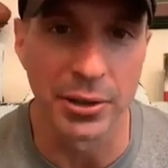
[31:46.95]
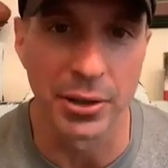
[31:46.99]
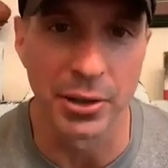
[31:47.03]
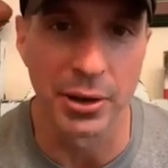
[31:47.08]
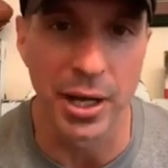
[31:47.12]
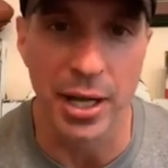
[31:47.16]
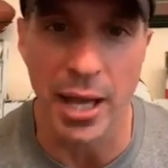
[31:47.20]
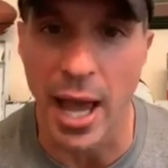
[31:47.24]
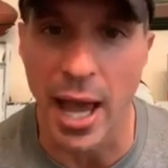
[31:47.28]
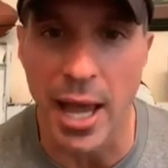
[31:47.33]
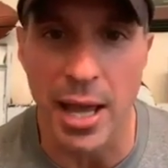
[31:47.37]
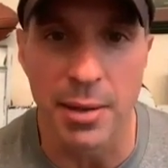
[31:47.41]
They're
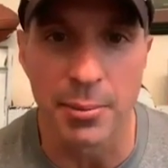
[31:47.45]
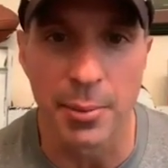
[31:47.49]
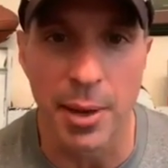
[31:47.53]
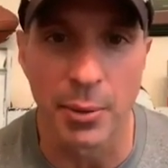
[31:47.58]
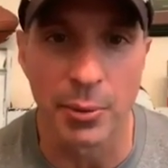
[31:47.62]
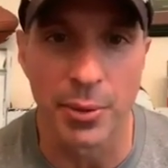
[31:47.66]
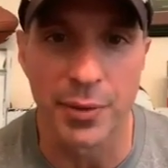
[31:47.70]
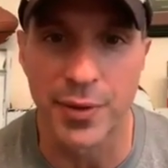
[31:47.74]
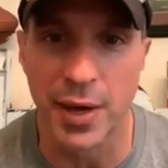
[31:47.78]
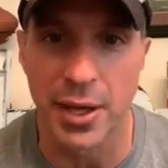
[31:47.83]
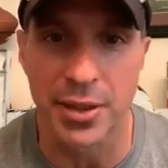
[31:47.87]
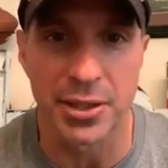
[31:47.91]
like, hey,
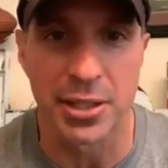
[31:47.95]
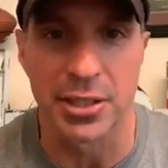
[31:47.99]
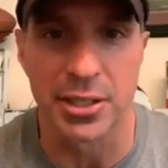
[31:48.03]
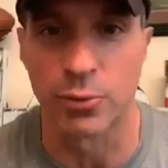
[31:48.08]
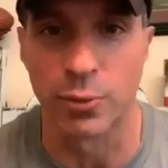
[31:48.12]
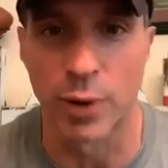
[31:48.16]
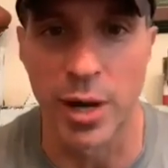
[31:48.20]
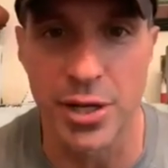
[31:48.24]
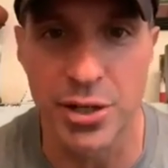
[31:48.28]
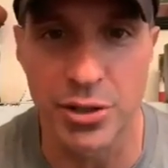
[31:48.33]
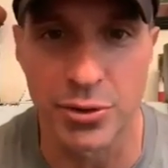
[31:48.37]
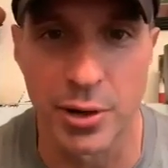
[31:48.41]
man, we've got
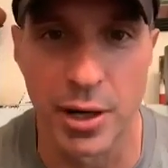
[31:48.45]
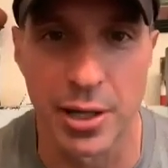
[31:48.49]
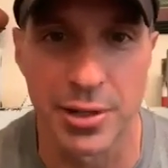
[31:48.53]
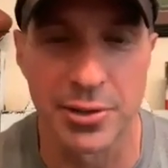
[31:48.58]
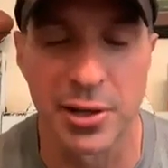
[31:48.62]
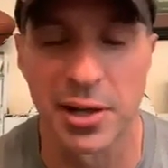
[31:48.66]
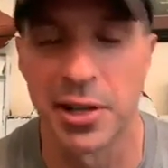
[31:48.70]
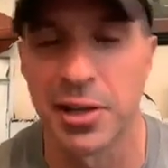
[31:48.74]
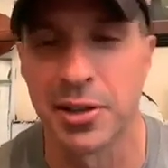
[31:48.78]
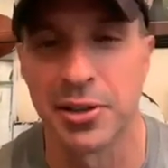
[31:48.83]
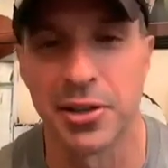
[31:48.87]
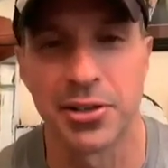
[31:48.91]
these
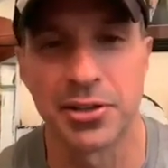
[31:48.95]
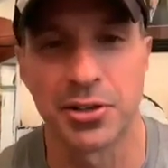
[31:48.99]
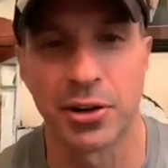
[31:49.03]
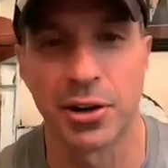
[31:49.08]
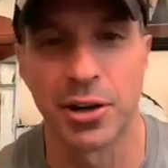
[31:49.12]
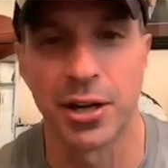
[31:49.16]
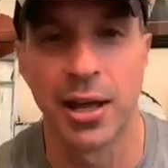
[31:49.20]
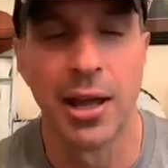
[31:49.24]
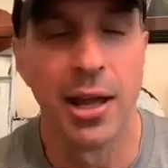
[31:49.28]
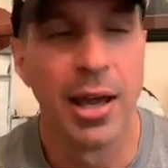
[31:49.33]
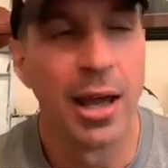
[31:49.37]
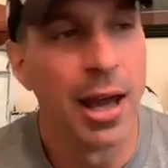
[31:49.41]
restaurants out here. They're
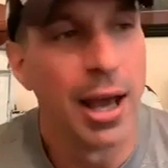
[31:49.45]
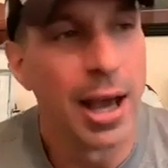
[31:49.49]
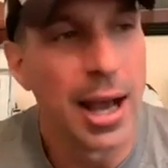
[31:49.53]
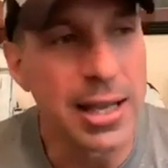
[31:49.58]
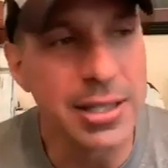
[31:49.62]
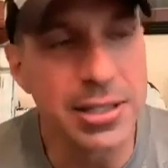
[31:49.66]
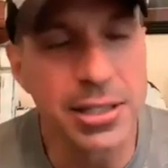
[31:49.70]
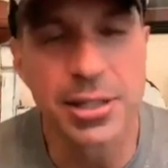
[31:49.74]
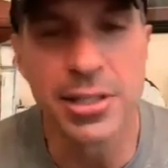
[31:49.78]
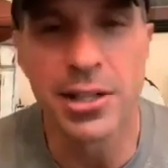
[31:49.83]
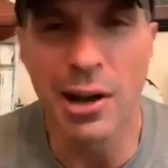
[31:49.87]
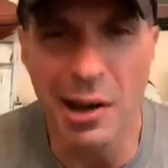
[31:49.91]
starting to, I
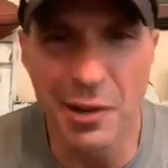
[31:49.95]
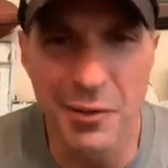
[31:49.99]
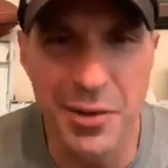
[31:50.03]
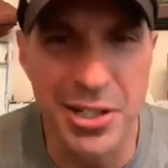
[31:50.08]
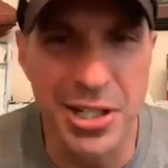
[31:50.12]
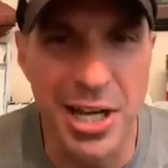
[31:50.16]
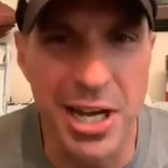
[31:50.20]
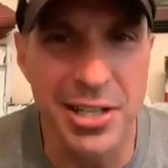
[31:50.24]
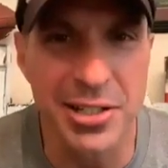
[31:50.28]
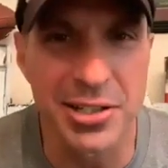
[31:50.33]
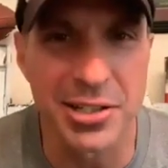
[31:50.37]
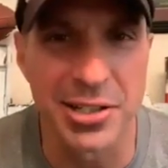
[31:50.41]
said, do y'all have a
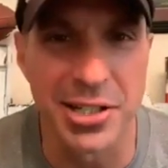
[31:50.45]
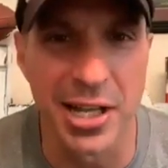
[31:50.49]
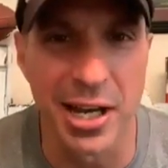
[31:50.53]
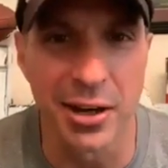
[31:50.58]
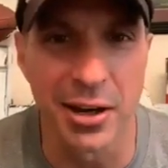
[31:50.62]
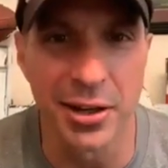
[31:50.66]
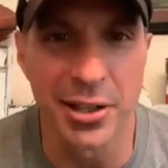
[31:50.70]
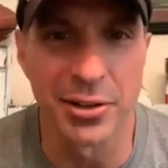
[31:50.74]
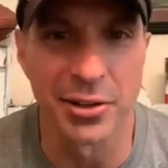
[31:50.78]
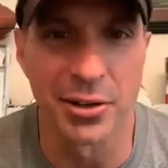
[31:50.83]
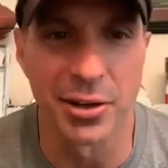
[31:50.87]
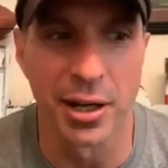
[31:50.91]
Jason's
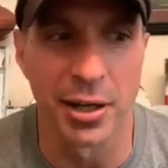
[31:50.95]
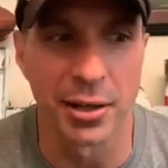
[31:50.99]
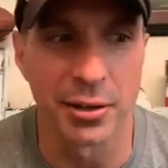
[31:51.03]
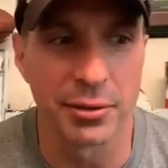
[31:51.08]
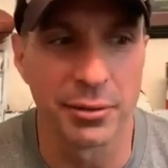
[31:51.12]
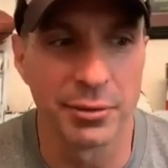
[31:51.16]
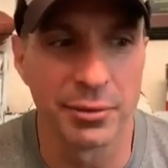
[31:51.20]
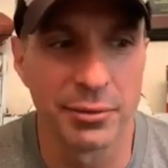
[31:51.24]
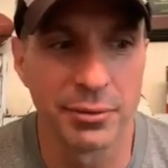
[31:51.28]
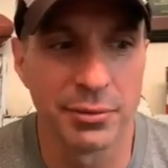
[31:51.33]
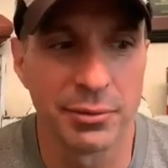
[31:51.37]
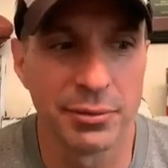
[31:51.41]
Deli? They're like,
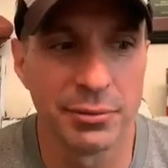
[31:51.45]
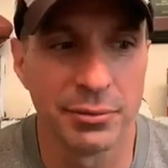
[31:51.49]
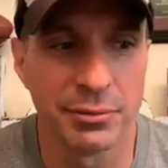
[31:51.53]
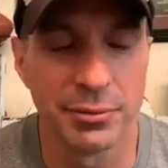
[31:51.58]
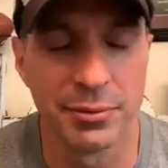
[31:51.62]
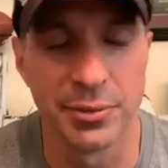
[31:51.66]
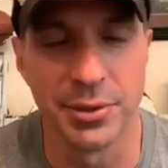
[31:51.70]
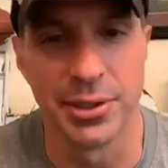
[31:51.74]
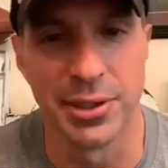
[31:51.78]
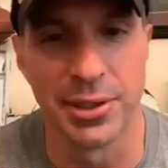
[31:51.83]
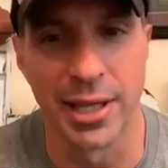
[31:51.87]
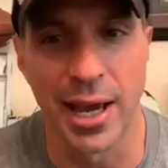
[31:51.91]

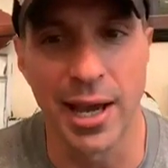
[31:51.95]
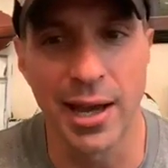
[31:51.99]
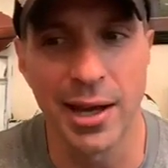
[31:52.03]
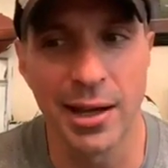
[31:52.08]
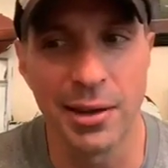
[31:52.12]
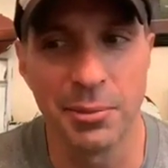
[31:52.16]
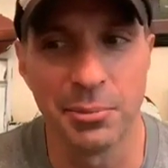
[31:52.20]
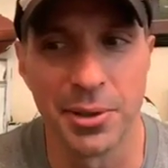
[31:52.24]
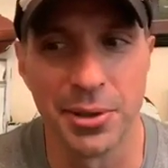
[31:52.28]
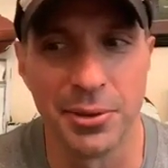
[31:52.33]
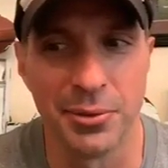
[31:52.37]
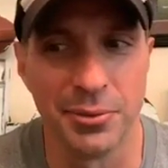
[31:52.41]
yeah,
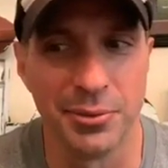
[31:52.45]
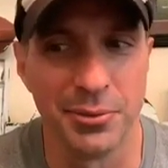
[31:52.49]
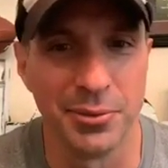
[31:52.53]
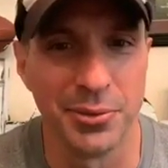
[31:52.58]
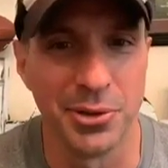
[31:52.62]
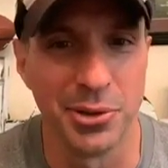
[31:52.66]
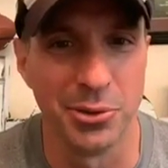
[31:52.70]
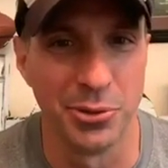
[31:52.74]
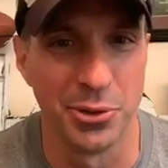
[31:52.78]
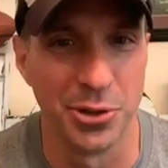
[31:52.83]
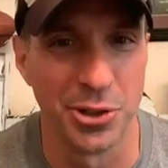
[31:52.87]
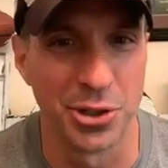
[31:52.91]
but
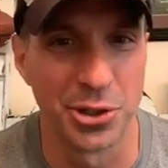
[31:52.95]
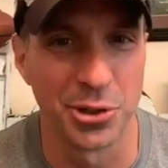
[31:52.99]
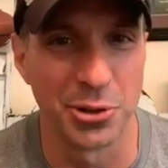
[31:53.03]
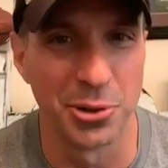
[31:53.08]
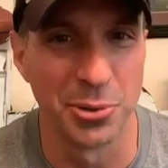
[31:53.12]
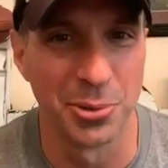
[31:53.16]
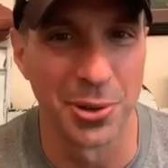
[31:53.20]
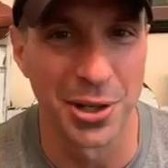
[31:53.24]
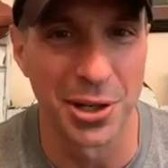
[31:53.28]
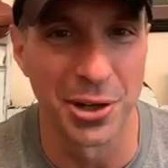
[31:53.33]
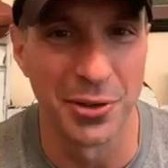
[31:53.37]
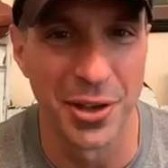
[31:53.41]
you sure
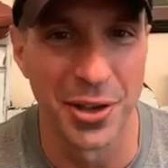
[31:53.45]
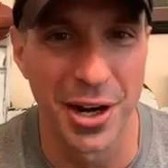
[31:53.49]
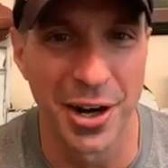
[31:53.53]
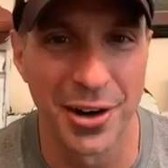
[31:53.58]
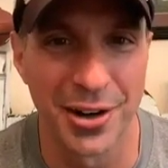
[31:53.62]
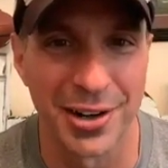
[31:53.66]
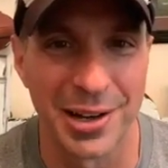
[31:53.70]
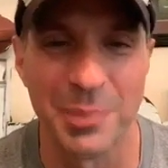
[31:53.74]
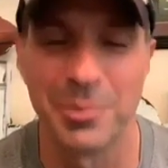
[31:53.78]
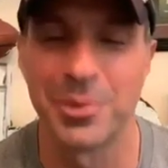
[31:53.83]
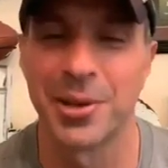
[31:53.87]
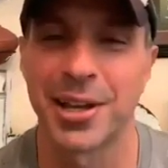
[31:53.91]
you want to go
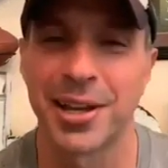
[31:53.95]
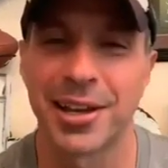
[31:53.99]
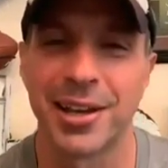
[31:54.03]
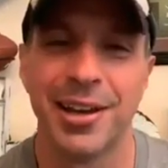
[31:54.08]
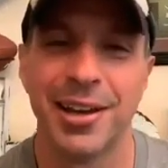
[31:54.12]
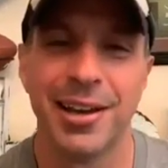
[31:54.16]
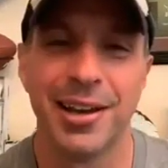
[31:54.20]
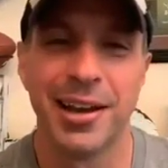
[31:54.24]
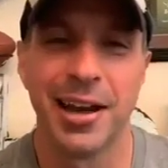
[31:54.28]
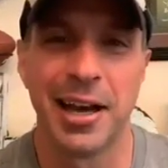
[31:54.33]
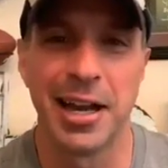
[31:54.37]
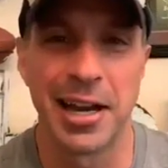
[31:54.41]
there? And I'm like,
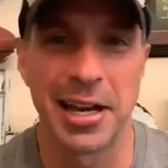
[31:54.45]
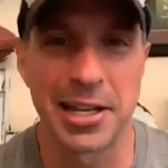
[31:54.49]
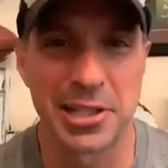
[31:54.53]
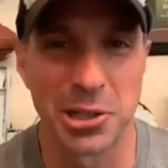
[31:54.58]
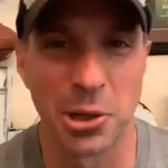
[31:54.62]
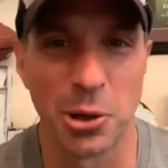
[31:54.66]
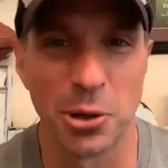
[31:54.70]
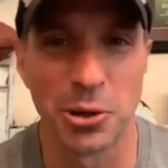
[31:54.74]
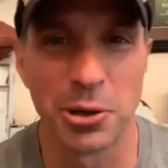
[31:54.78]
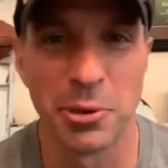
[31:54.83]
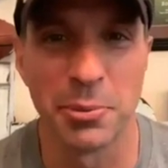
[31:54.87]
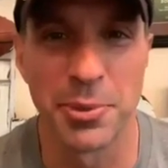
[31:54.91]
and I
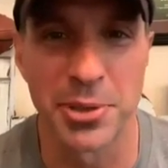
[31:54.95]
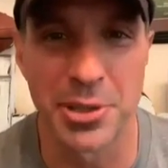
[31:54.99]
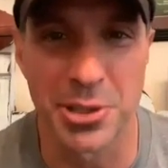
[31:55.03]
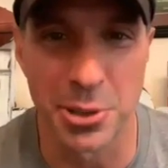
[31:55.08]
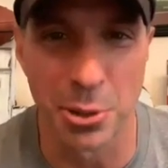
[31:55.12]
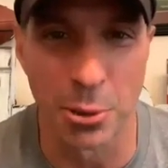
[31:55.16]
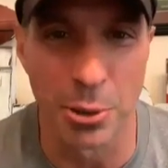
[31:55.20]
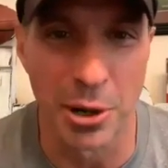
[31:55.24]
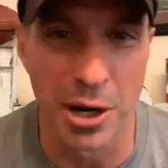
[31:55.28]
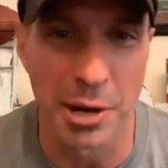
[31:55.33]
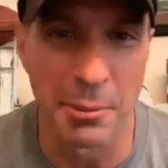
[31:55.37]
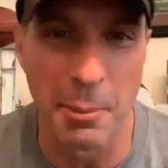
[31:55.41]
told them the
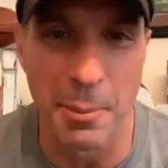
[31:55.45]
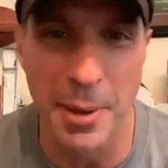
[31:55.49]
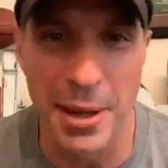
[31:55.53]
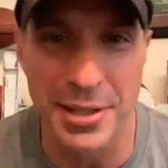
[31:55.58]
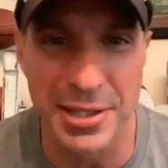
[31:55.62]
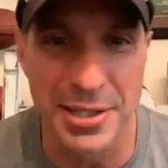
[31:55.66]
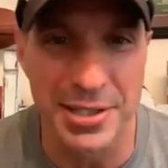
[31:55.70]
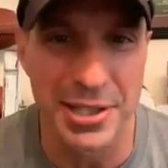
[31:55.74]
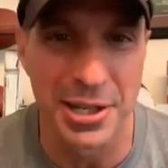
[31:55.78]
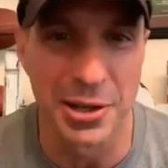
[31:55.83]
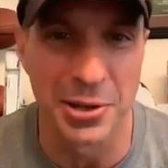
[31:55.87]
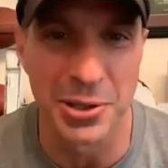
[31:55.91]
story I'm
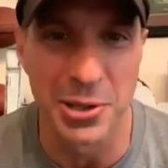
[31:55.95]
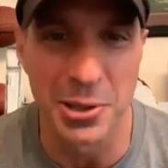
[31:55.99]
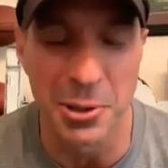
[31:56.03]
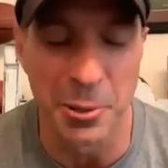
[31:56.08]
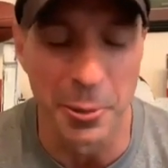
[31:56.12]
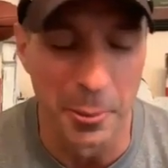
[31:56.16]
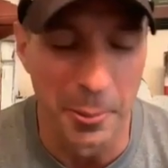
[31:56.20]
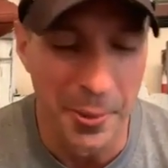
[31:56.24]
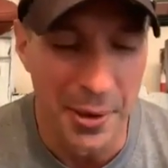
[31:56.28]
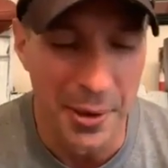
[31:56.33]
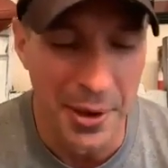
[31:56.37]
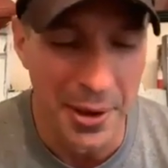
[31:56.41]
about to tell you.